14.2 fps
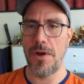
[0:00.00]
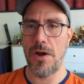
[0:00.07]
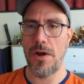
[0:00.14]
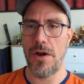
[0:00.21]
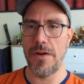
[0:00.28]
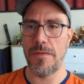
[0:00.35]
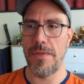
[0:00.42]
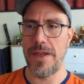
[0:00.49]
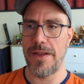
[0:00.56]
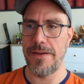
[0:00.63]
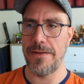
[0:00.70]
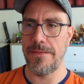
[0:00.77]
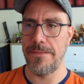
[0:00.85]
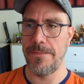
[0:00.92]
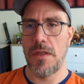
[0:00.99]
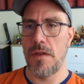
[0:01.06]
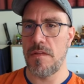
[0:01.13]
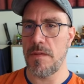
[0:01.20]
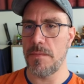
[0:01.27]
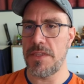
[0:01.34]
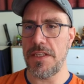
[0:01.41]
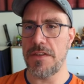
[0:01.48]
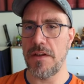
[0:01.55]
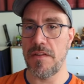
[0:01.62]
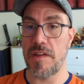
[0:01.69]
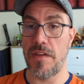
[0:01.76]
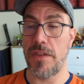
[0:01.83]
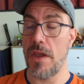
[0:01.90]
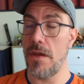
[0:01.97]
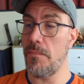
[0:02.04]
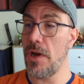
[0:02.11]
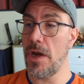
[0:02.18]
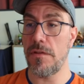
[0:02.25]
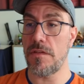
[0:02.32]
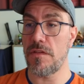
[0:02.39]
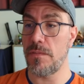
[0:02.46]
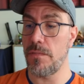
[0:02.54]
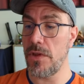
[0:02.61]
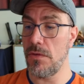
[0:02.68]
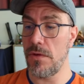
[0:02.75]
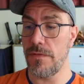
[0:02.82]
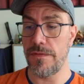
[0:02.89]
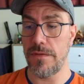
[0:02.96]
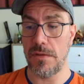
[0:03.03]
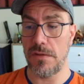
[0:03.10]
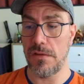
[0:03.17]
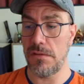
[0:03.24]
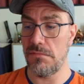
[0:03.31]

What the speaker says: odd men. Some details on their boats, beautiful.